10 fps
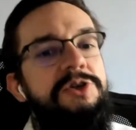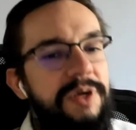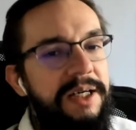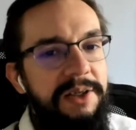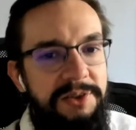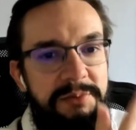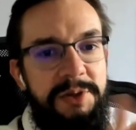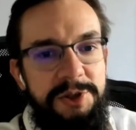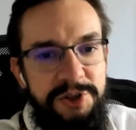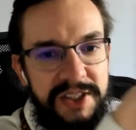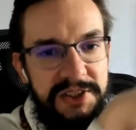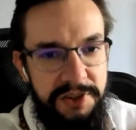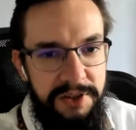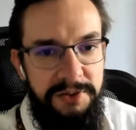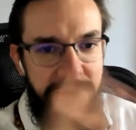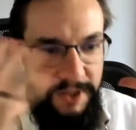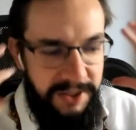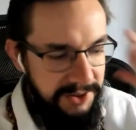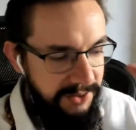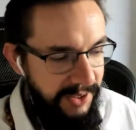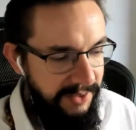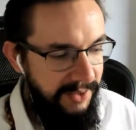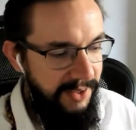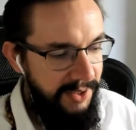trying to merge this code, like so that